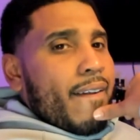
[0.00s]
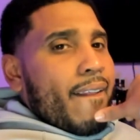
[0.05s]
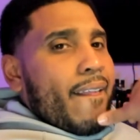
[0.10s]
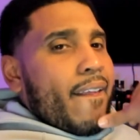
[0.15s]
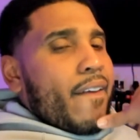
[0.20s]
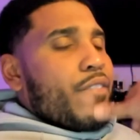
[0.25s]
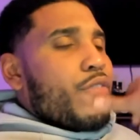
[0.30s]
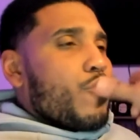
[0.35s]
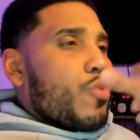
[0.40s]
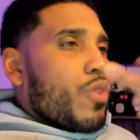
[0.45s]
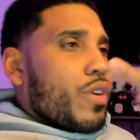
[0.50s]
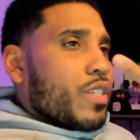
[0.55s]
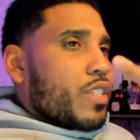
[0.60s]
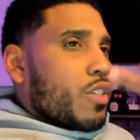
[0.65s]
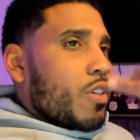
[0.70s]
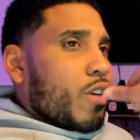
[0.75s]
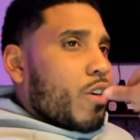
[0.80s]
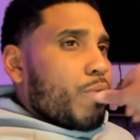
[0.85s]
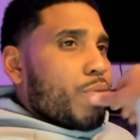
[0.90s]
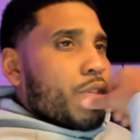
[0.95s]
If you
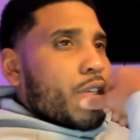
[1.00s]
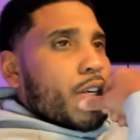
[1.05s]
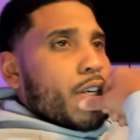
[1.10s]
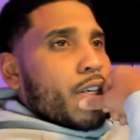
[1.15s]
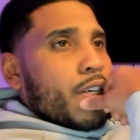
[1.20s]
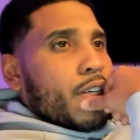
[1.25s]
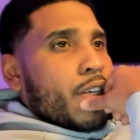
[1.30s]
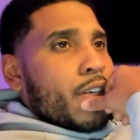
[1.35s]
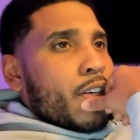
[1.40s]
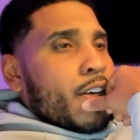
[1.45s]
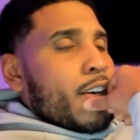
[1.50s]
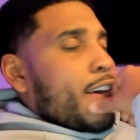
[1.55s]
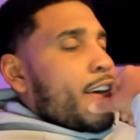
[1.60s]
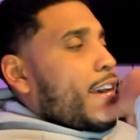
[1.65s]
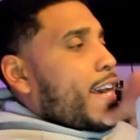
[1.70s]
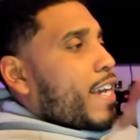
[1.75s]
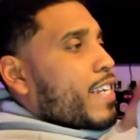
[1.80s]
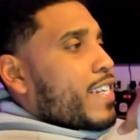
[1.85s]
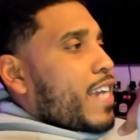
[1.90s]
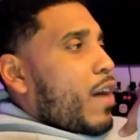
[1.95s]
understand what I'm saying.
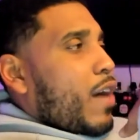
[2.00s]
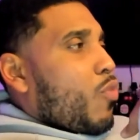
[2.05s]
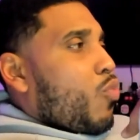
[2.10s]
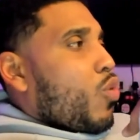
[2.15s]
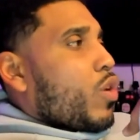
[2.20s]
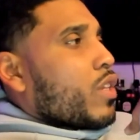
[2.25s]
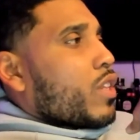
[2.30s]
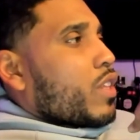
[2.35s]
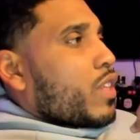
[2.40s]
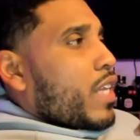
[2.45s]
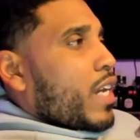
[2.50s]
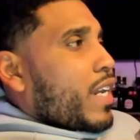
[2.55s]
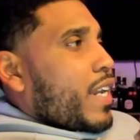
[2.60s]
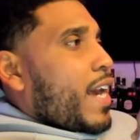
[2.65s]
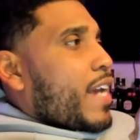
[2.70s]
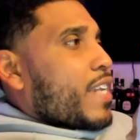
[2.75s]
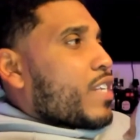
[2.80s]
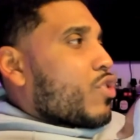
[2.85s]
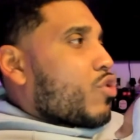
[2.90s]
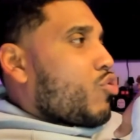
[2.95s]
It's not one thing
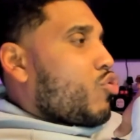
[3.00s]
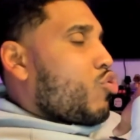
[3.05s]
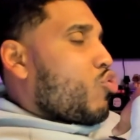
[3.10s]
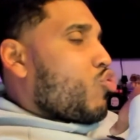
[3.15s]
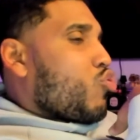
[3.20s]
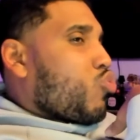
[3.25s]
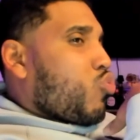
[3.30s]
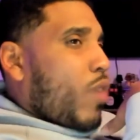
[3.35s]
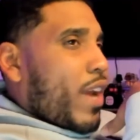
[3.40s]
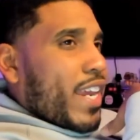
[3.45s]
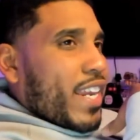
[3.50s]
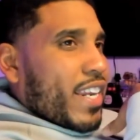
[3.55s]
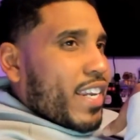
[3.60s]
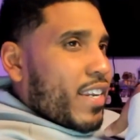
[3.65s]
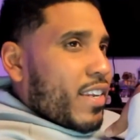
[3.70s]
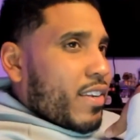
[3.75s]
that's great.